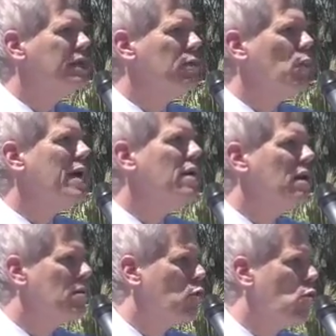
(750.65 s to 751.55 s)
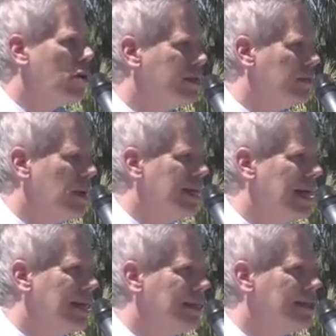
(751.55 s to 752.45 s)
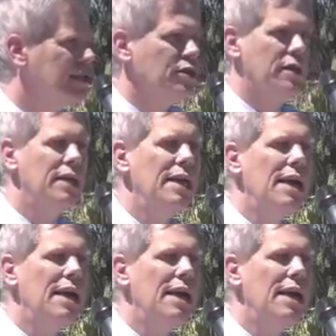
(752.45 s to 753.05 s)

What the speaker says: that weighed on the board as it made that decision.